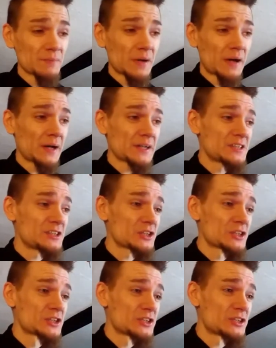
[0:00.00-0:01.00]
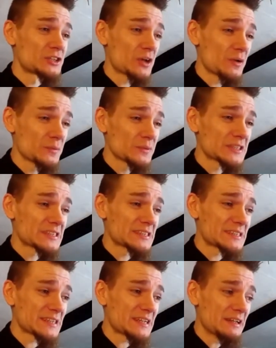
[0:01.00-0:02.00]
I just don't
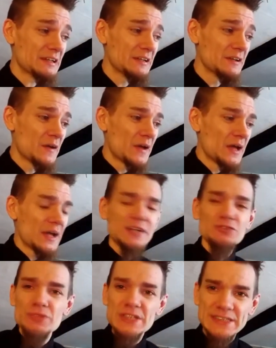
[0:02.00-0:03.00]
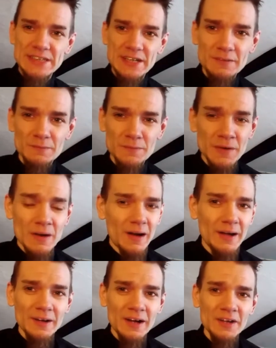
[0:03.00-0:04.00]
see... It's risky.
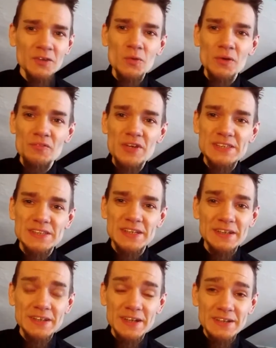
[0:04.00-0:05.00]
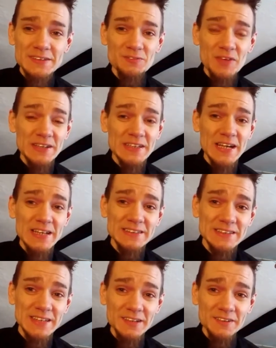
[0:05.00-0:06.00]
I call it risky. It's
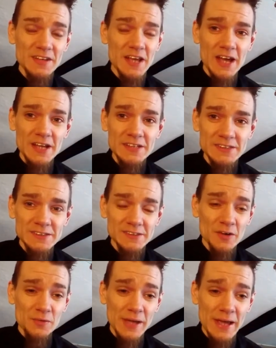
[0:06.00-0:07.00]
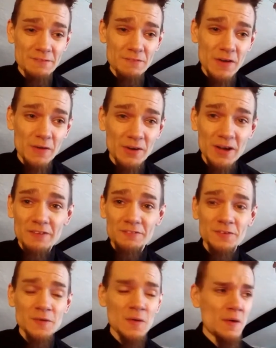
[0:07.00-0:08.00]
fantastic, yes, okay, fair enough.
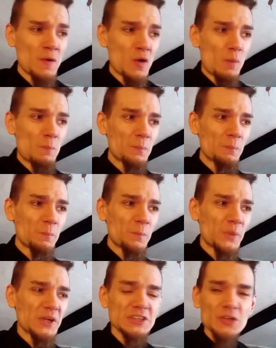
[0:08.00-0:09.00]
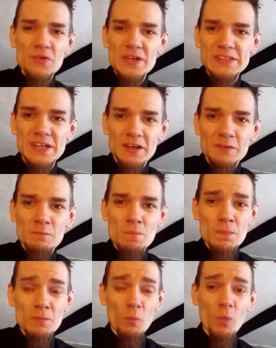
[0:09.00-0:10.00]
But it's so risky.
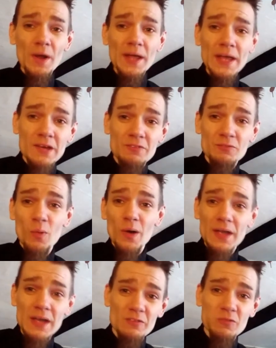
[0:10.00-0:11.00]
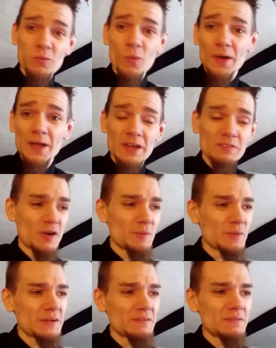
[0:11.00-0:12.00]
What if? I
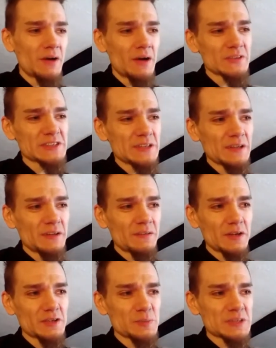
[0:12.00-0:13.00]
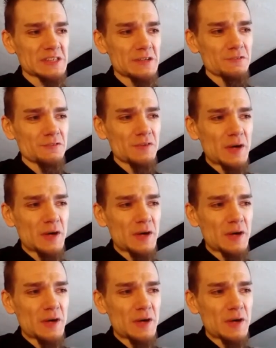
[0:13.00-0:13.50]
mean, I was sitting there thinking to myself...